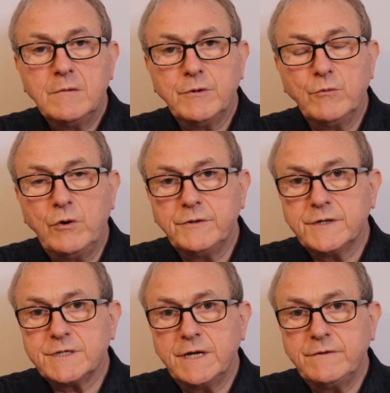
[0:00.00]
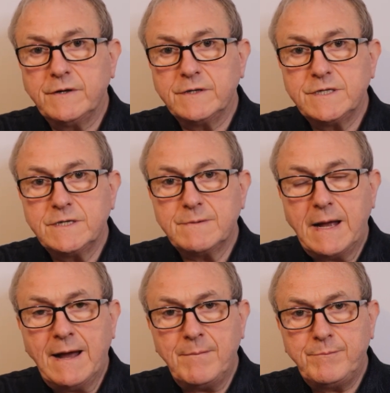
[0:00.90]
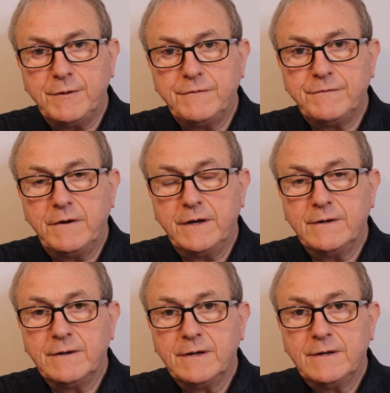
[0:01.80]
But what the Sun does is amplify